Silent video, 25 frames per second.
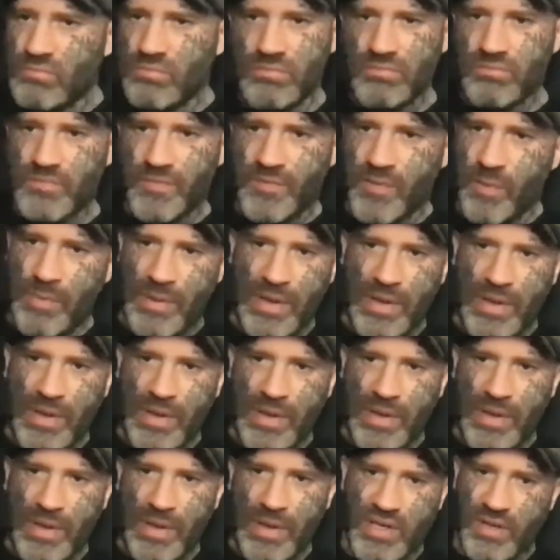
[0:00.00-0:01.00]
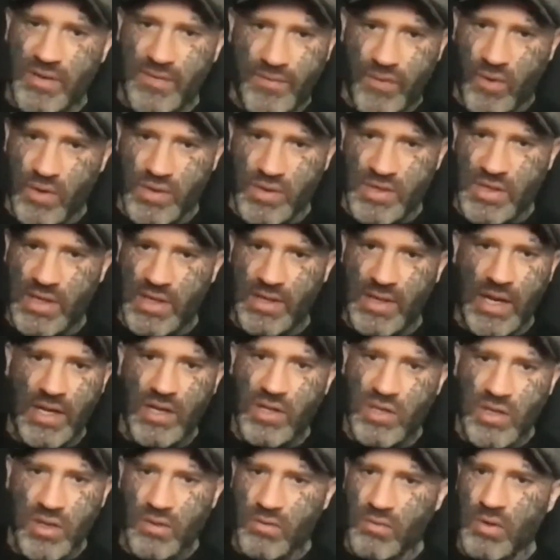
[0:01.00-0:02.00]
from being 13, 14, I
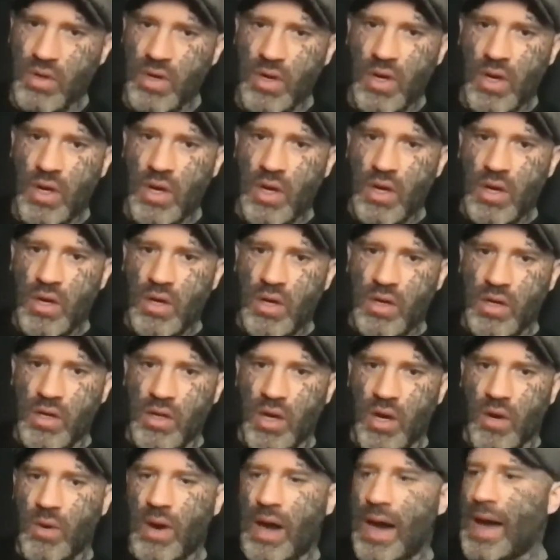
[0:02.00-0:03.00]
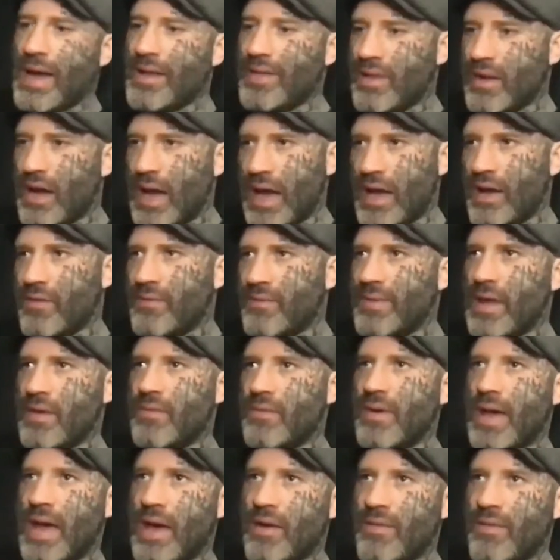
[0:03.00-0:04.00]
knew, I have
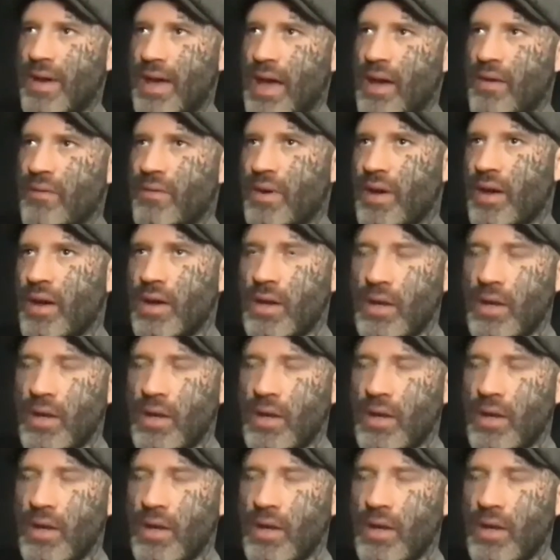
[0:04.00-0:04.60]
never, ever, ever,